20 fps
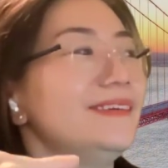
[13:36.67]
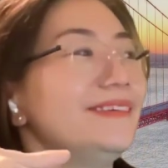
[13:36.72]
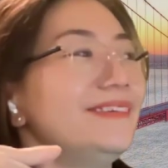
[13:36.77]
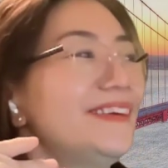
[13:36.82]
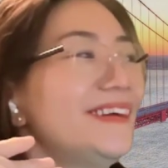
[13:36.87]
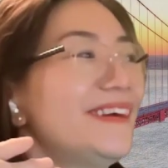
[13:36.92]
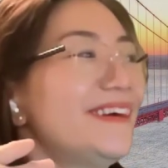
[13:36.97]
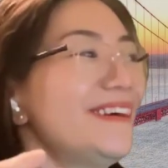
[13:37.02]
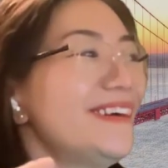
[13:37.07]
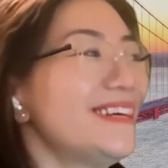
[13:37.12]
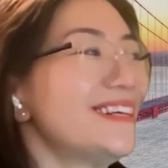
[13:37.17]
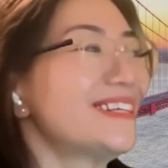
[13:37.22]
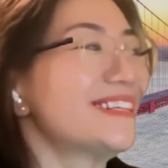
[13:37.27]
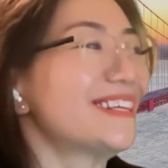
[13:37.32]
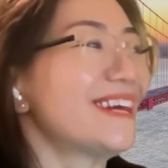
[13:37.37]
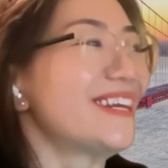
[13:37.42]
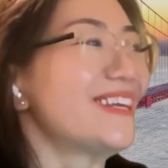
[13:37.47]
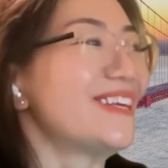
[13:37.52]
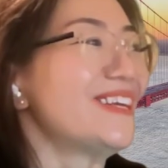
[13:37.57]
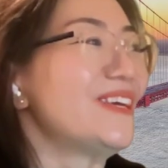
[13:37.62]
Real
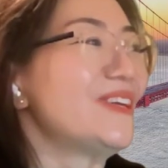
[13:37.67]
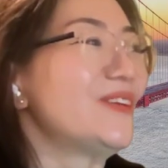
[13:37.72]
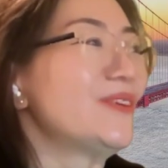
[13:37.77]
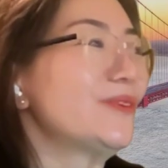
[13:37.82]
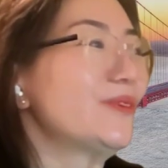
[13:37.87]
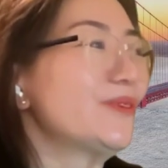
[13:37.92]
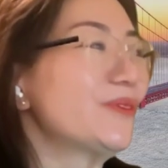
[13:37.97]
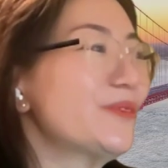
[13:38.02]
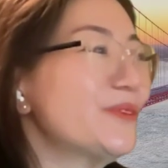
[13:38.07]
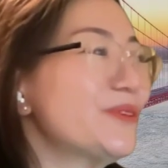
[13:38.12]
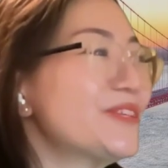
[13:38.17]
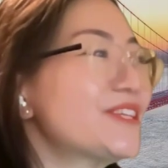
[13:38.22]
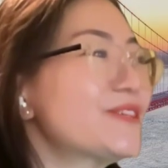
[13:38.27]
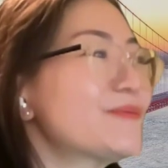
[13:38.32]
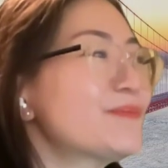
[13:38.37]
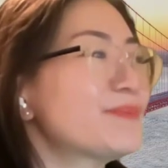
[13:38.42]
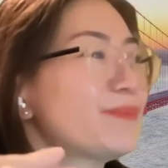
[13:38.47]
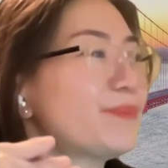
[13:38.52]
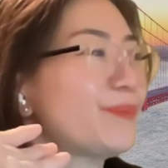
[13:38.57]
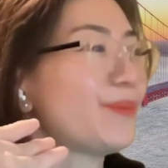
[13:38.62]
estate
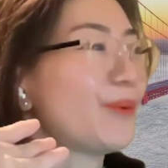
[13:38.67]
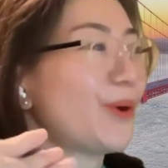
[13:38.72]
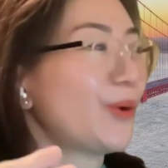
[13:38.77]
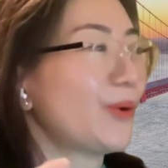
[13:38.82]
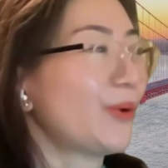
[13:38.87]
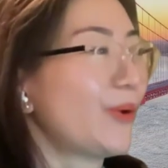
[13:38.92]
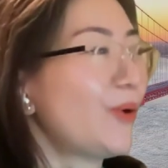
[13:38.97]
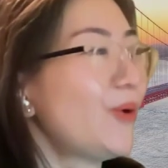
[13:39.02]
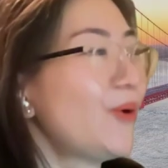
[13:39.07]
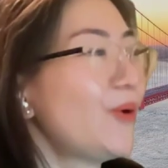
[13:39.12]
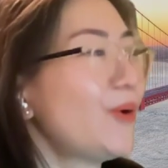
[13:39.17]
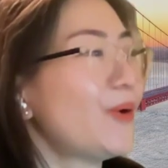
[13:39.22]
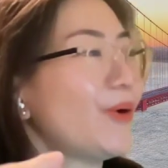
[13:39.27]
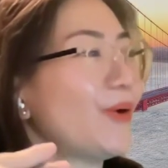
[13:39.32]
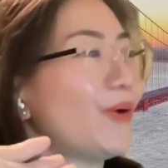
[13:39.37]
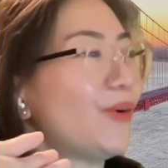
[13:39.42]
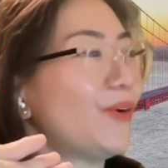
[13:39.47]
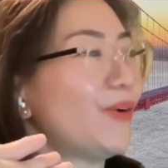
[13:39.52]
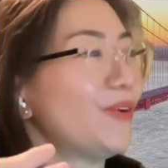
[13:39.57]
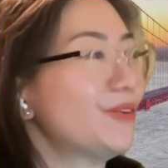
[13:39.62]
includes borrow
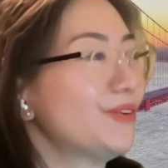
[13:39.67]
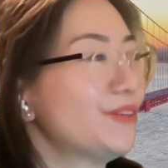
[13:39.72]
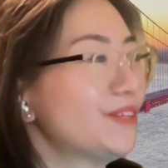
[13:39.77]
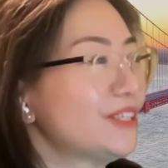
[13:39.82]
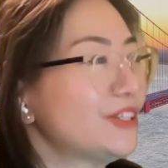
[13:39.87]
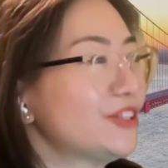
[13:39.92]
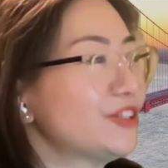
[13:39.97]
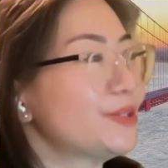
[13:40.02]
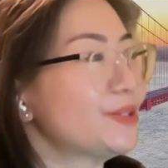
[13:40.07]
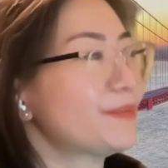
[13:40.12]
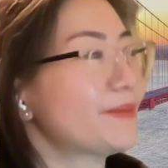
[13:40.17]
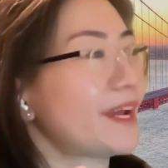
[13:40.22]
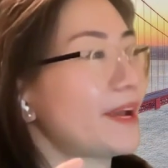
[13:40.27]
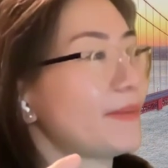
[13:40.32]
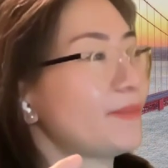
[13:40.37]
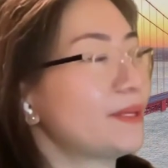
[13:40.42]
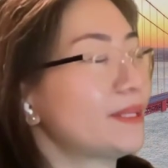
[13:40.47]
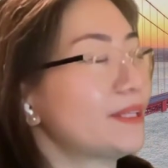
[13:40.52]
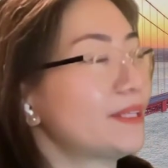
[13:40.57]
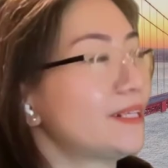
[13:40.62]
or ownership
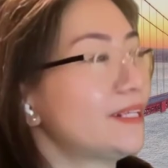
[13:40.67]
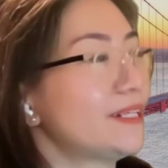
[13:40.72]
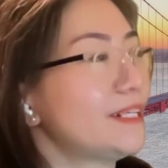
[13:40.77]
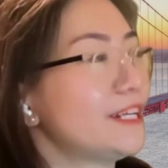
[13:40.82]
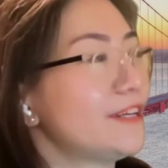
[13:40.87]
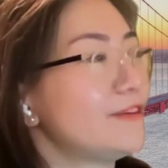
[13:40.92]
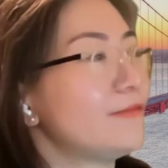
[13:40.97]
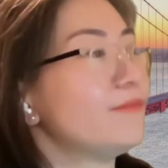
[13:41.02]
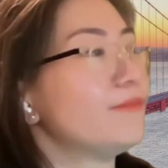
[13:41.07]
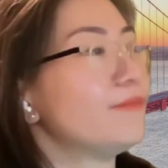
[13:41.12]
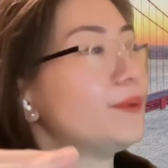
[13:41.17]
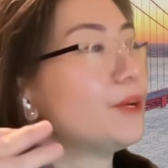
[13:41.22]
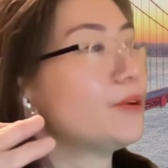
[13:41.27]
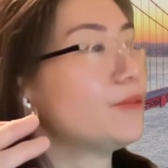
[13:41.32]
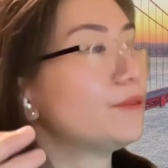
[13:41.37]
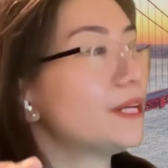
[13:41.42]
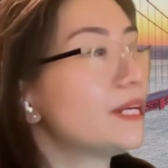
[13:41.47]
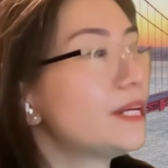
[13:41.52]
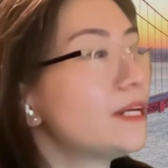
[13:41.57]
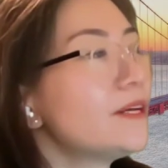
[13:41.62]
capital in
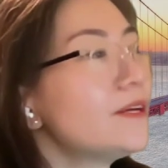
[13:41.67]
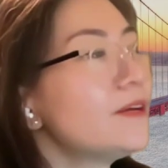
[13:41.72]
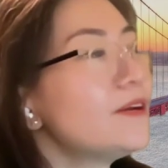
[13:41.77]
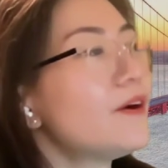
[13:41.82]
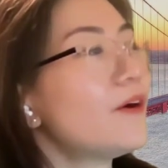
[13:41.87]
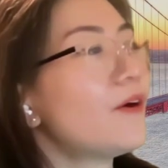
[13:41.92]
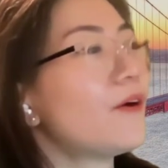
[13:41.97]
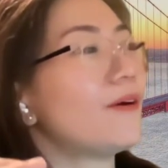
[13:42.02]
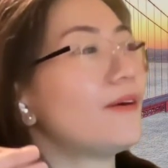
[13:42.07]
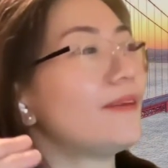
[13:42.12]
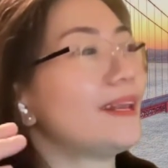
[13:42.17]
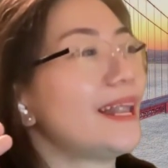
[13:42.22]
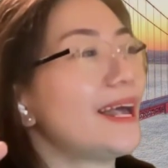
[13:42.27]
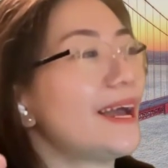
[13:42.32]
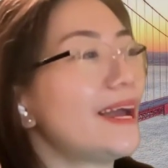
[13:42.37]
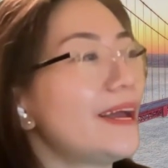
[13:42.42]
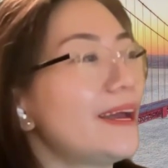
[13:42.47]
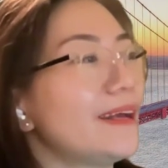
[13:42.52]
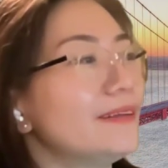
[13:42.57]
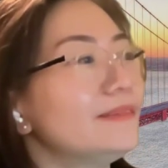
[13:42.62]
building or
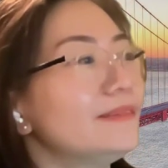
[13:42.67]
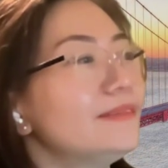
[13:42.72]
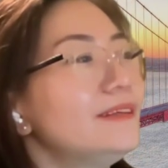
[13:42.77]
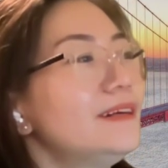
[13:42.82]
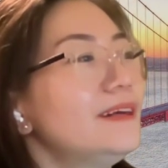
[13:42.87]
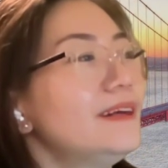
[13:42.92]
land.